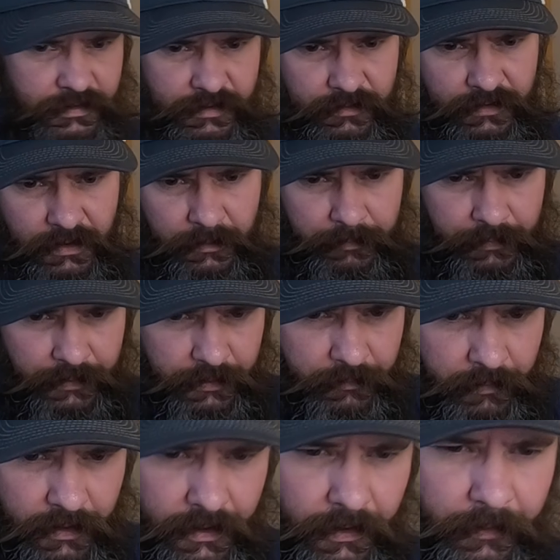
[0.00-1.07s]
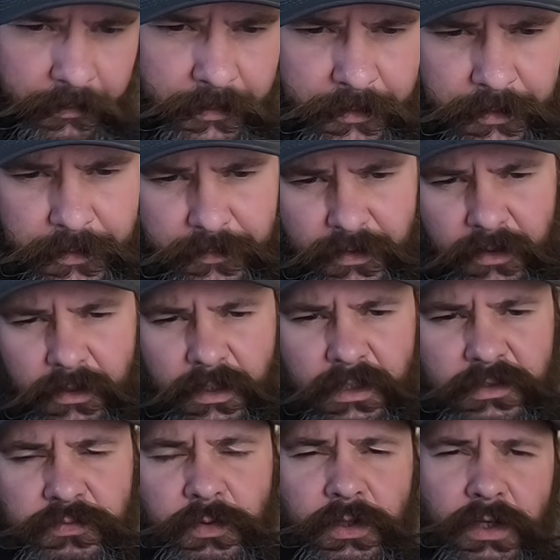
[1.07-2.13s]
on there pretty well. Now
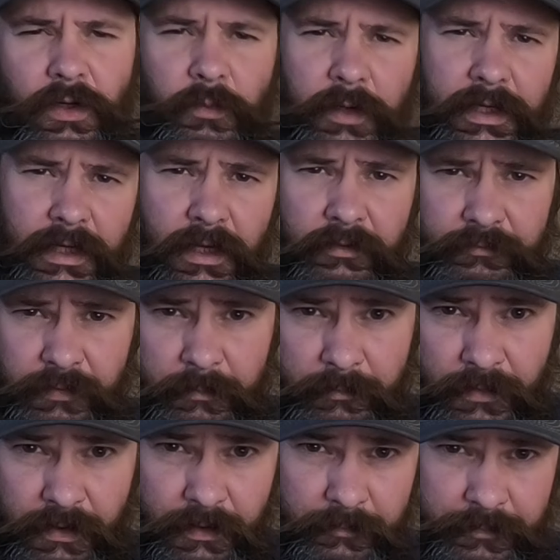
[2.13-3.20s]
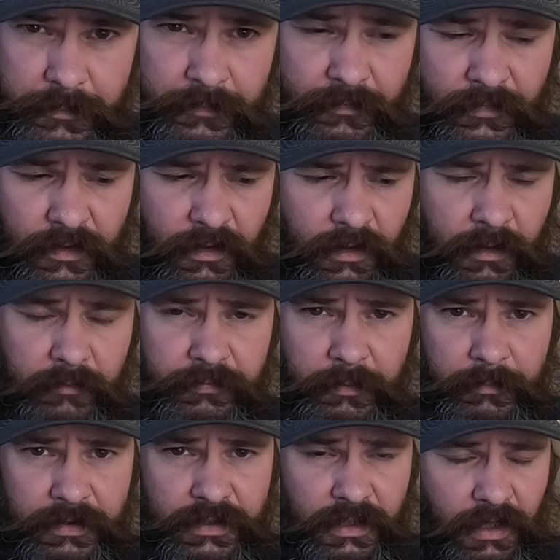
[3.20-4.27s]
let's work our way down from the
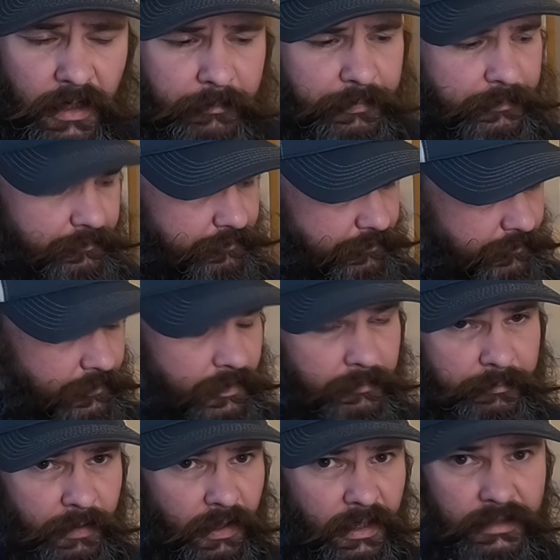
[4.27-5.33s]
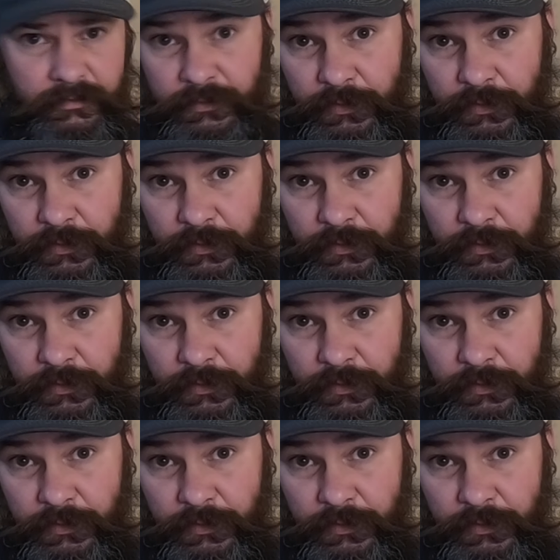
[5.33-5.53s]
top. Pot,